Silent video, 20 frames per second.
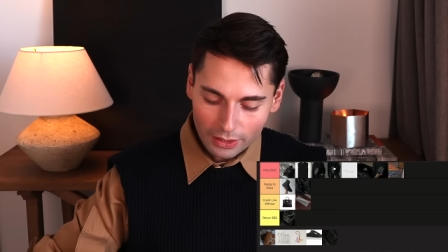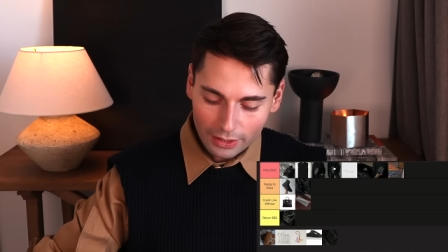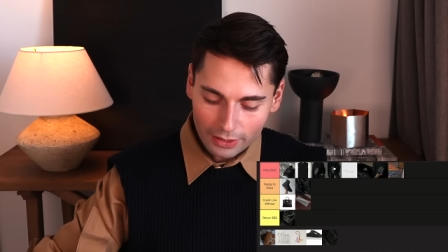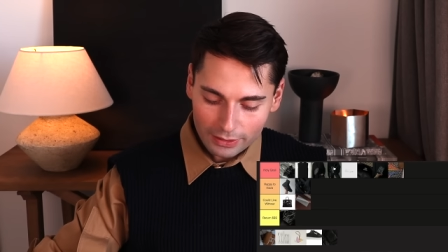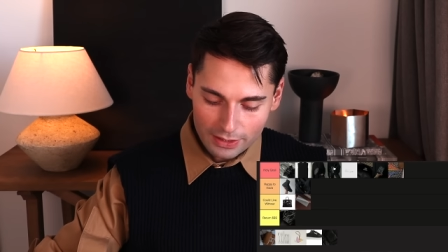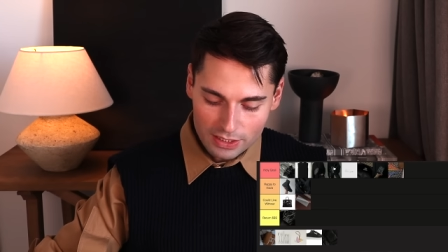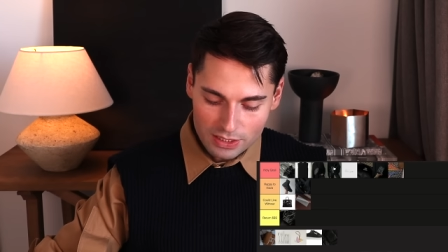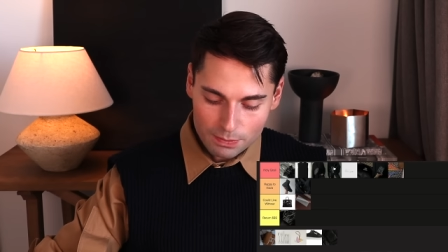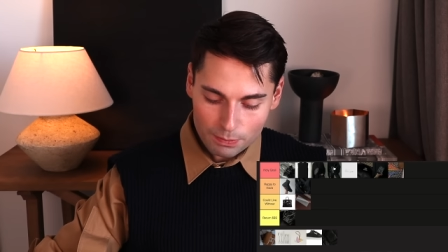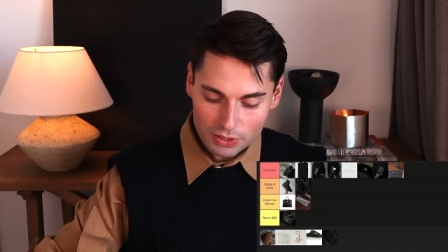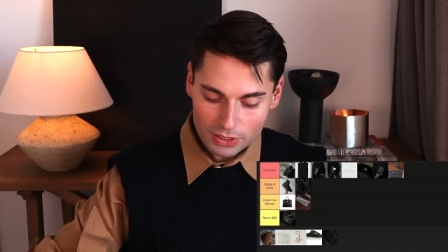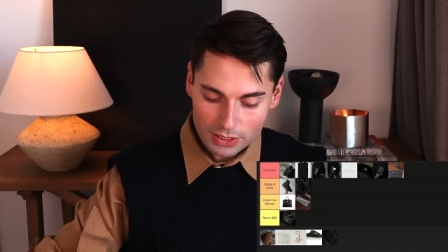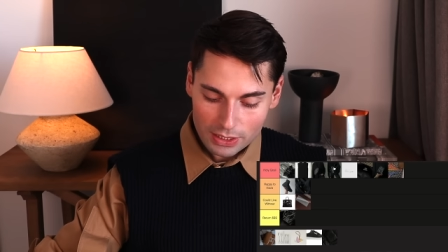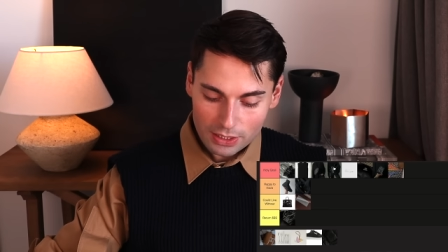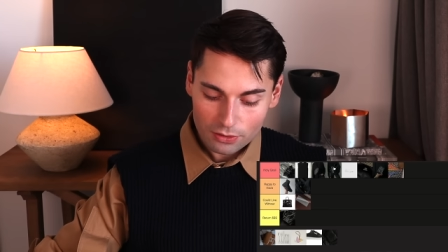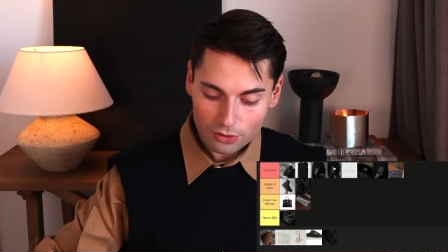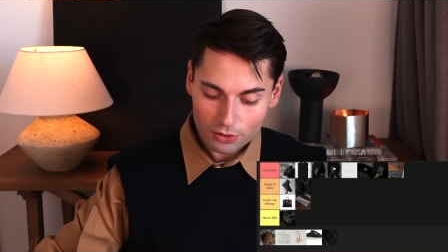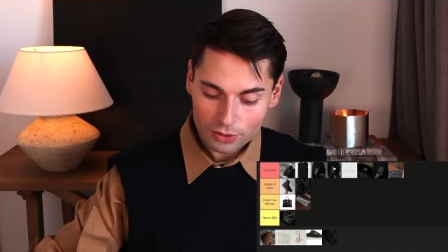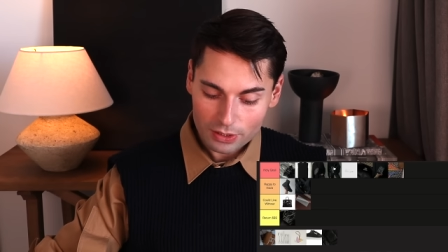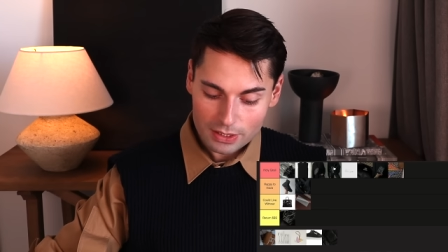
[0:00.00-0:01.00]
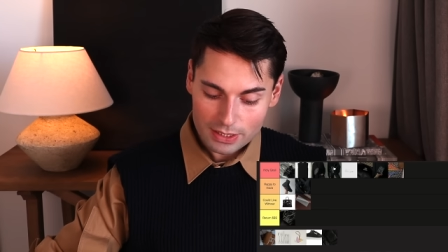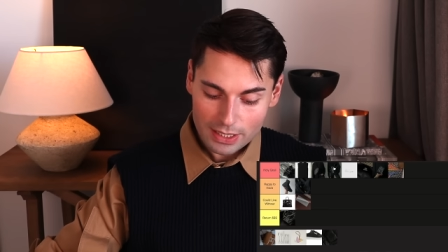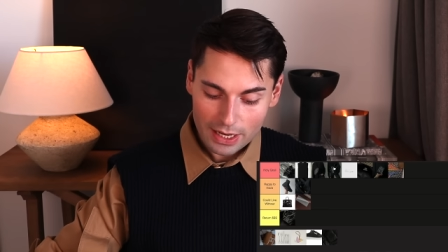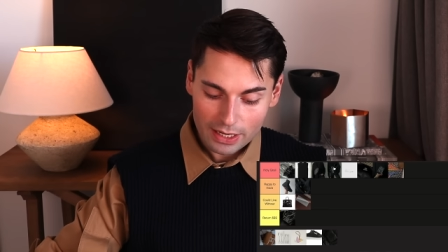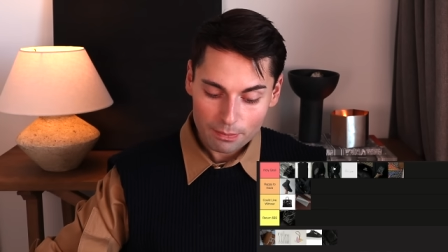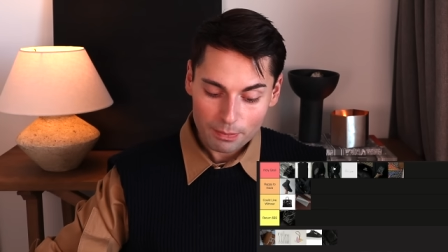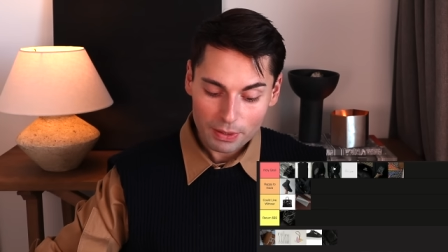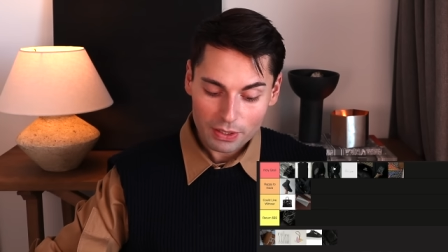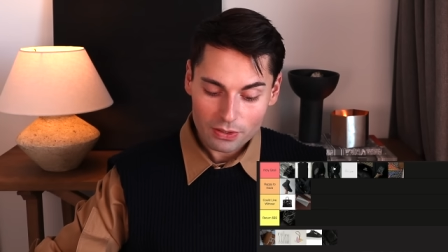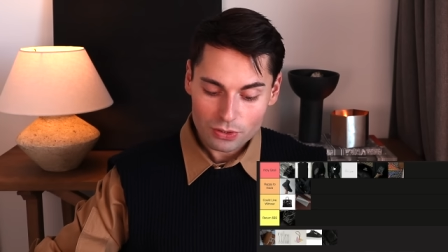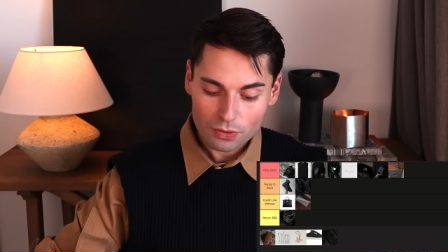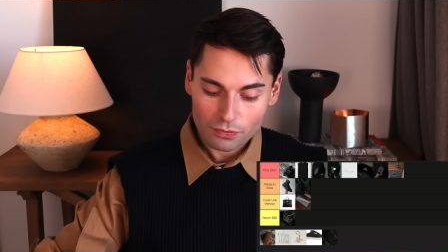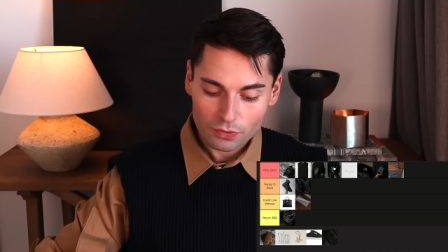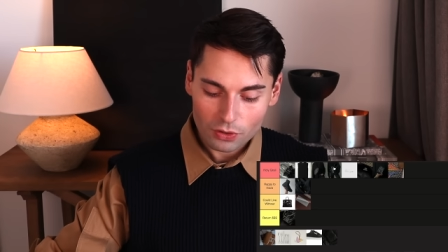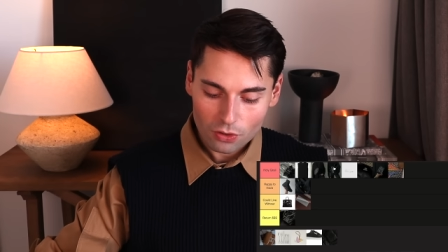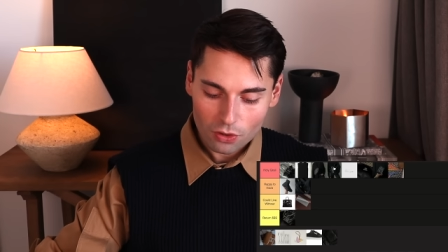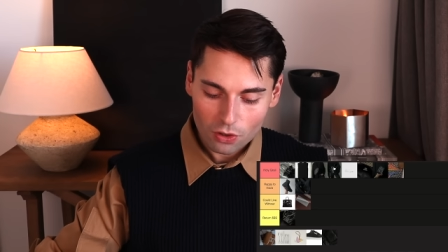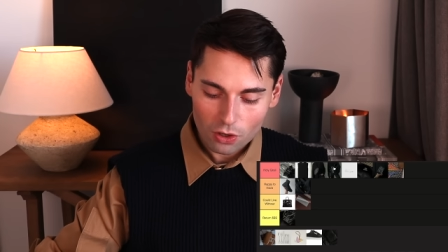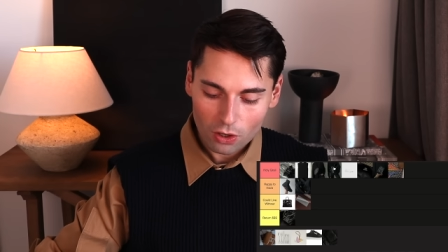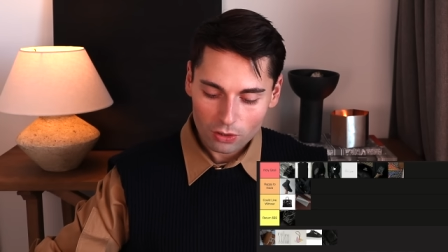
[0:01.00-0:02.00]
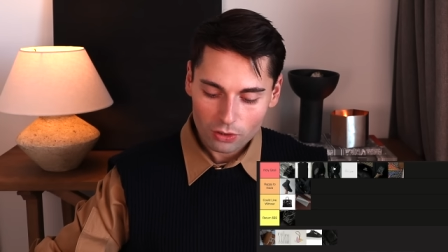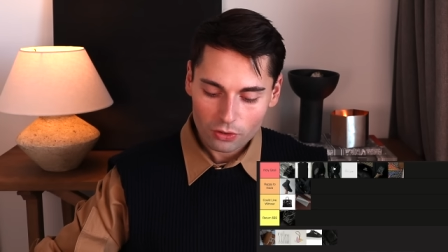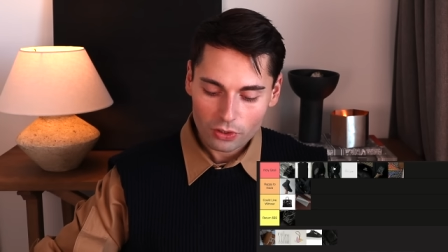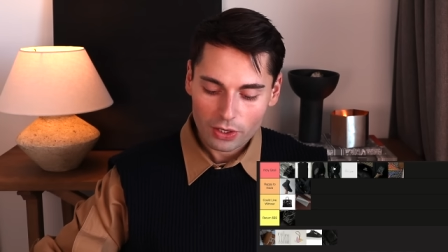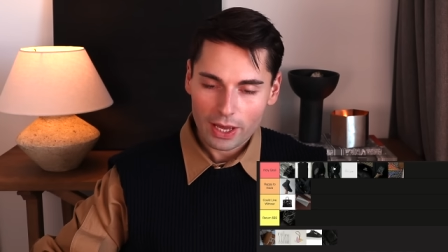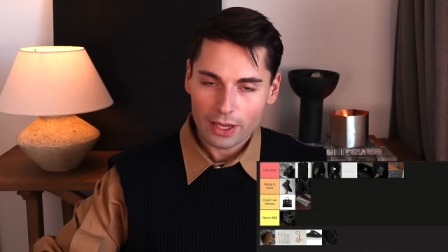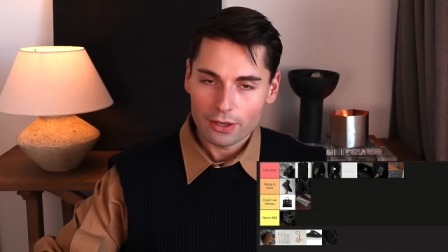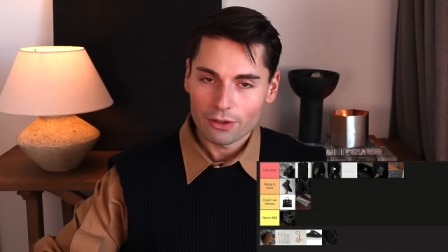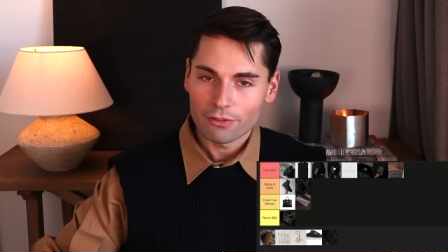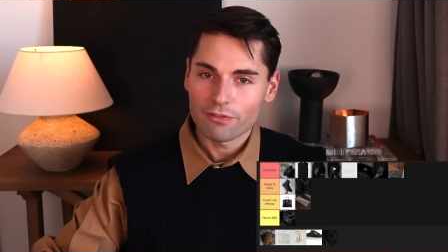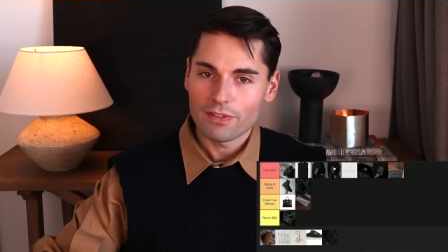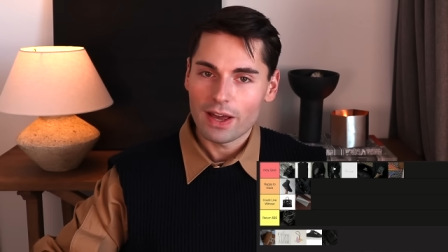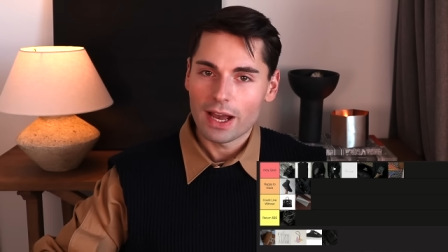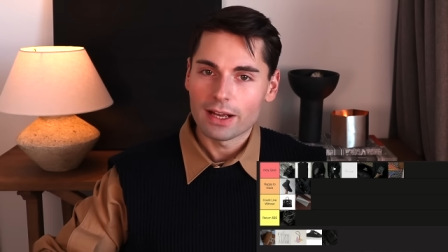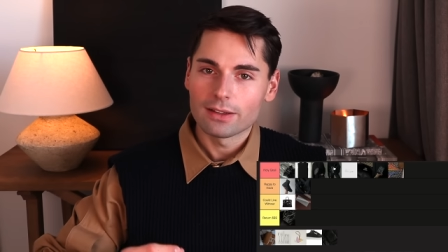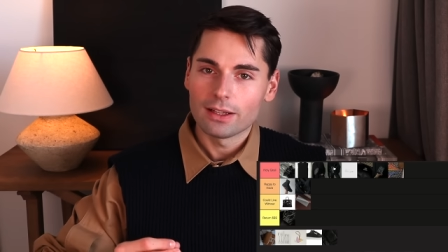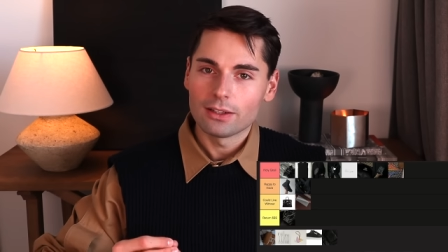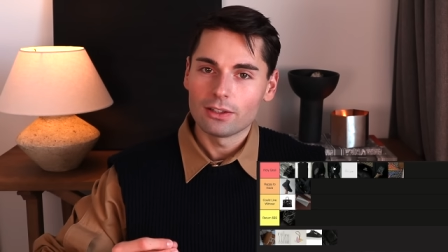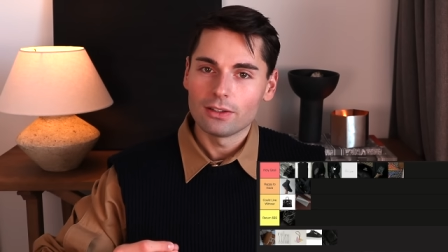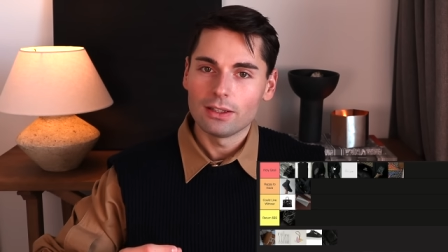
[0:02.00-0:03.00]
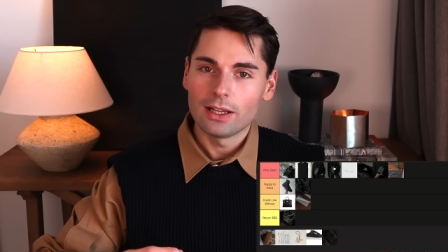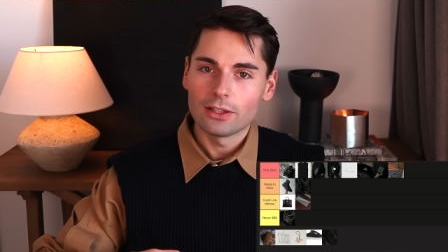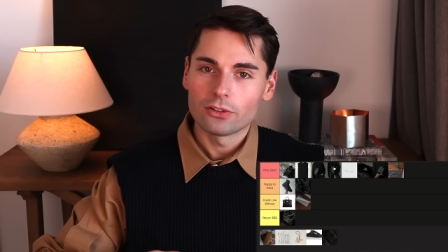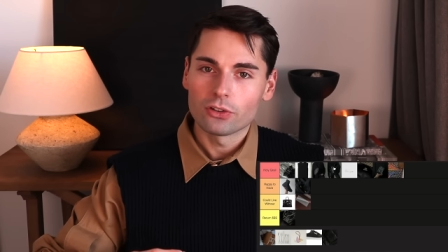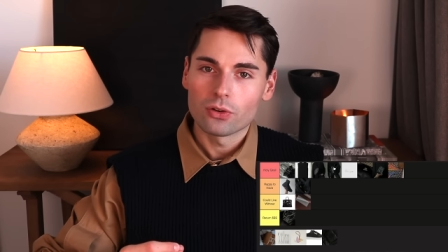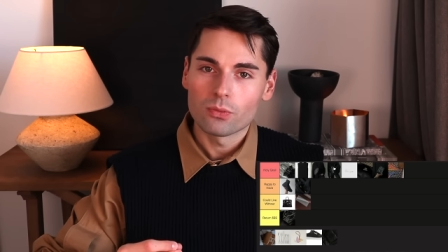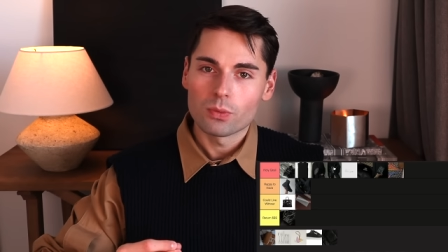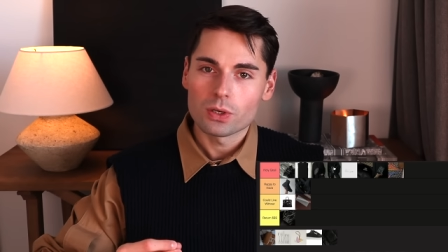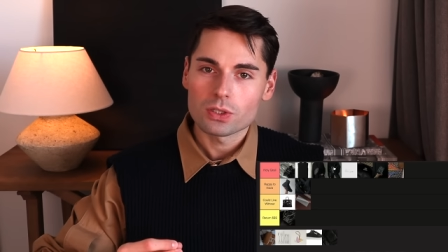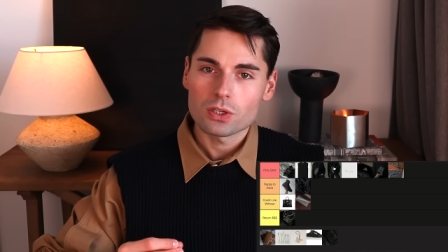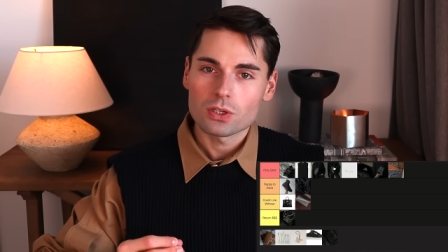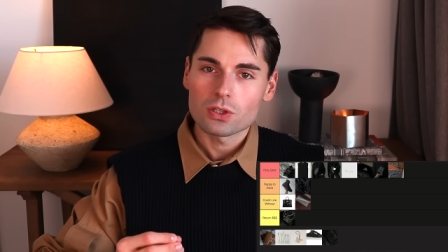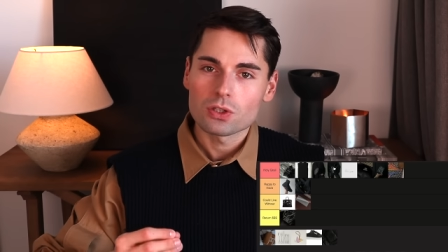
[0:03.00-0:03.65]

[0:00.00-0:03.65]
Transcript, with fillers: and this particular design because of the color and the fact that the leather was